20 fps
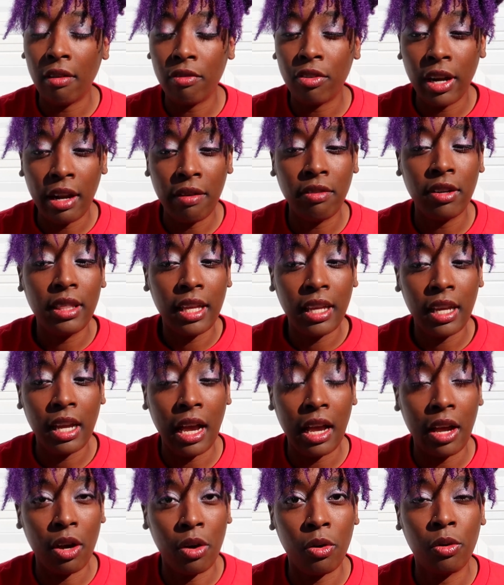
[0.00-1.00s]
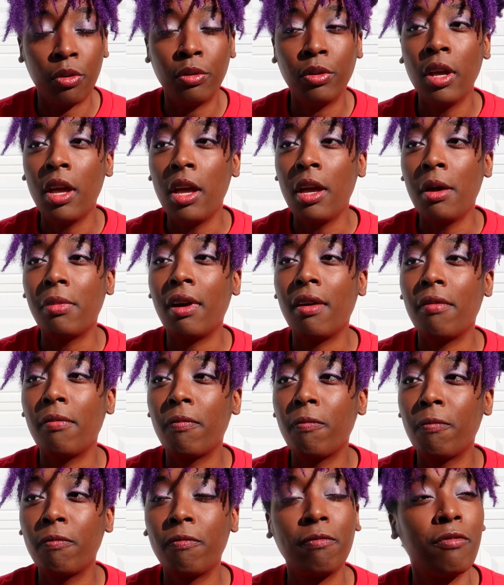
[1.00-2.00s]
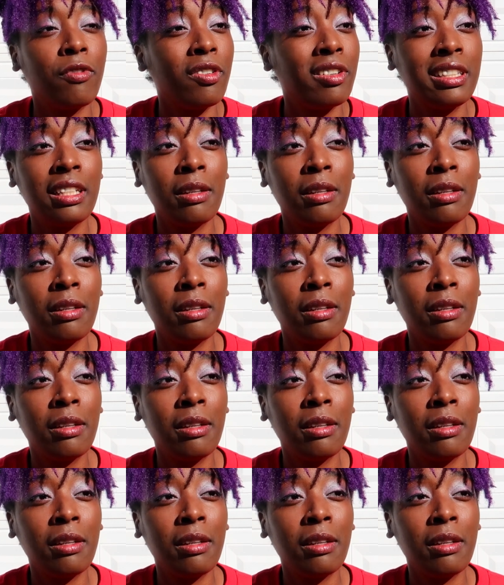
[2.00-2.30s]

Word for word: for everything I own, but for